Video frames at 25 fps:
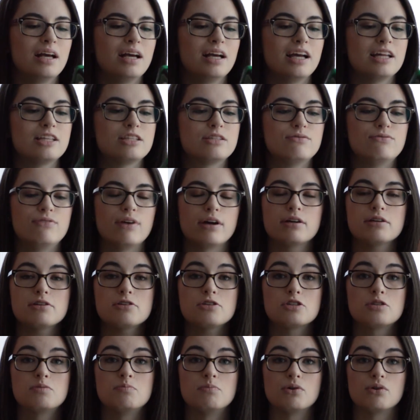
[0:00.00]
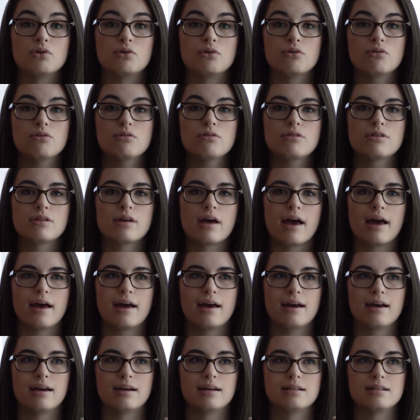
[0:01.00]
It's very smooth
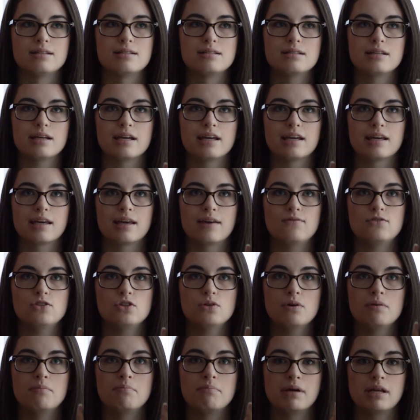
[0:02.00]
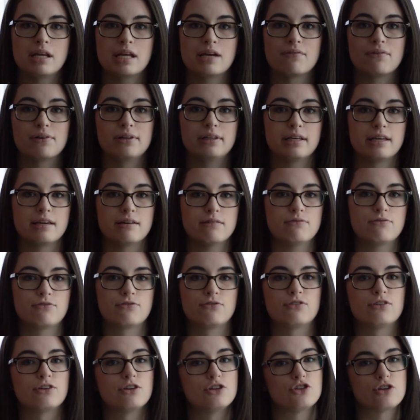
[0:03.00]
and it gives you immediate relief
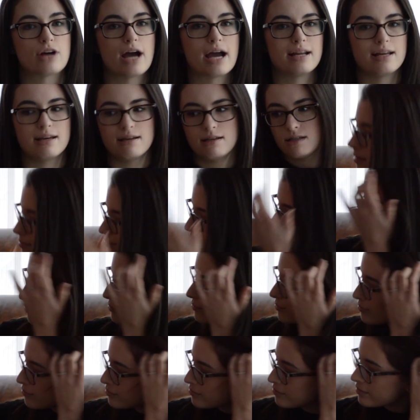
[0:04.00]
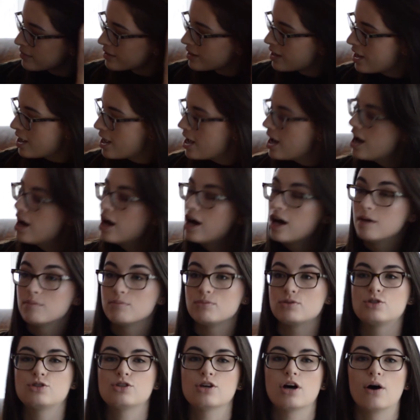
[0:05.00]
for dryness.
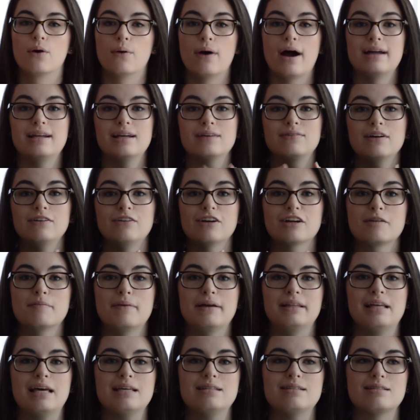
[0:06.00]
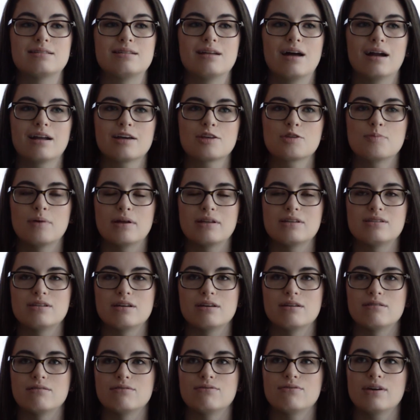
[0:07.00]
So I definitely recommend this. It's not
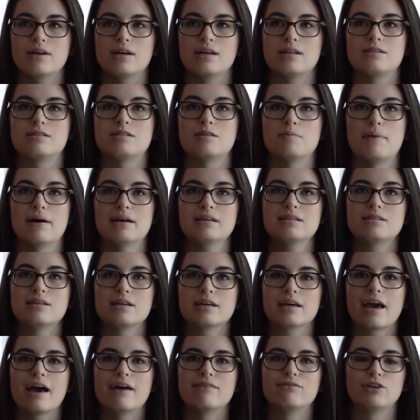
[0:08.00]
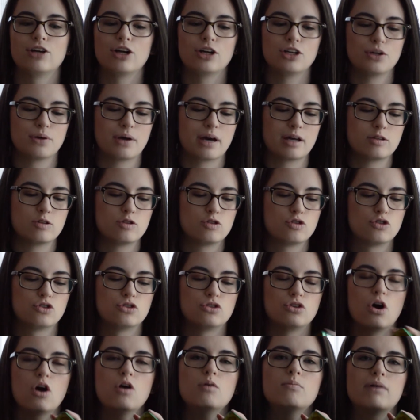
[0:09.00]
expensive. It's the best thing ever. You get
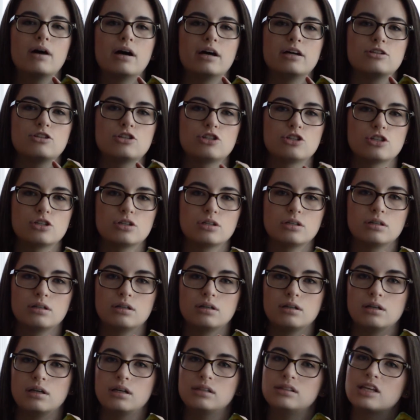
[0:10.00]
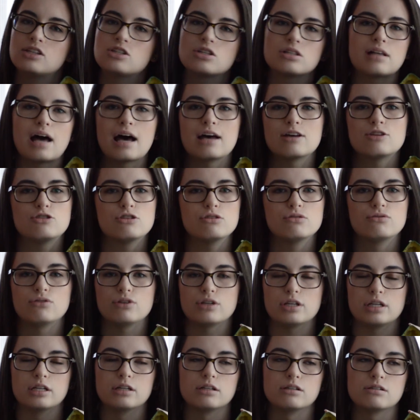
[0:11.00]
so much. This will last you for
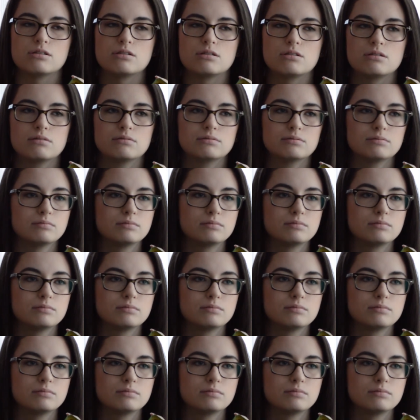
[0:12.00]
years.